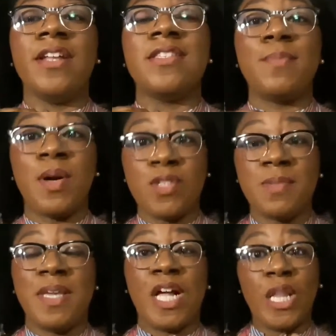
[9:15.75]
It's
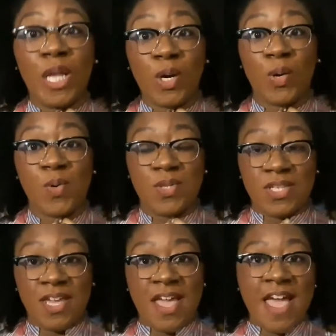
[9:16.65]
supposed to be
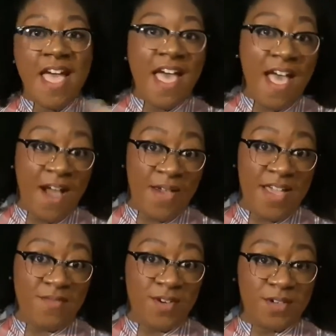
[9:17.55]
closed.
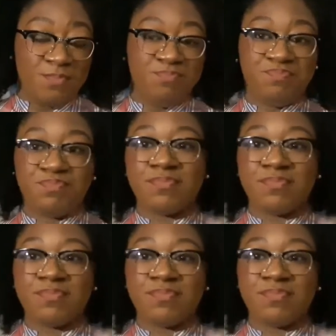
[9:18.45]
However,